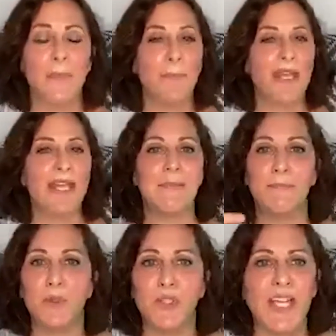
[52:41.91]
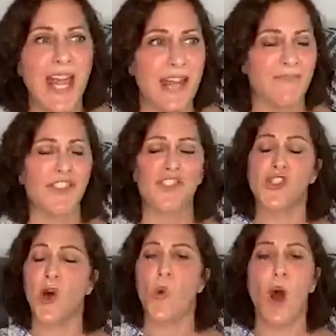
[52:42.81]
And the people gave
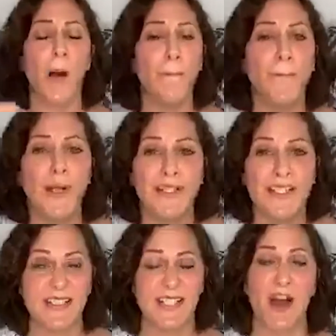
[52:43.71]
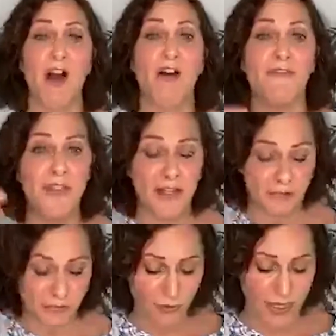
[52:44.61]
so abundantly of
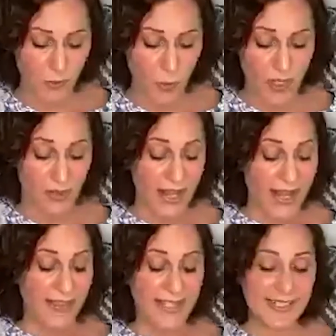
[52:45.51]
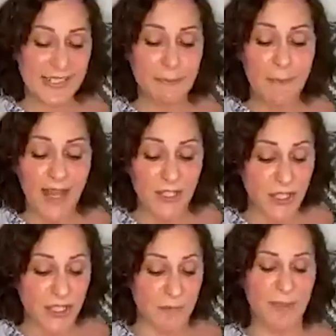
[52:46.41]
their free will. This is
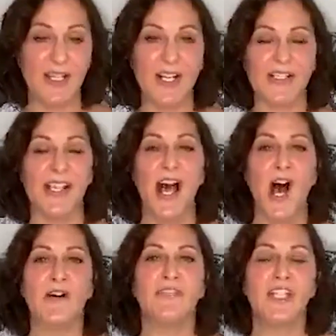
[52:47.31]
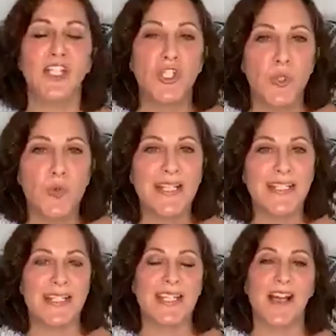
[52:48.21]
mentioned because of the
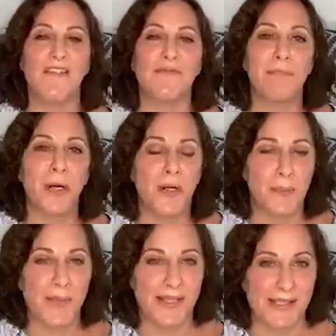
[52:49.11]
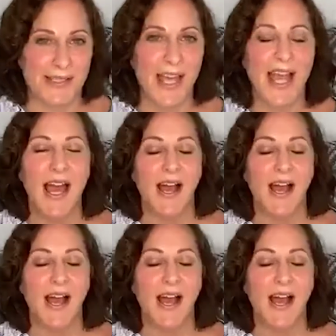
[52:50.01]
unity of purpose.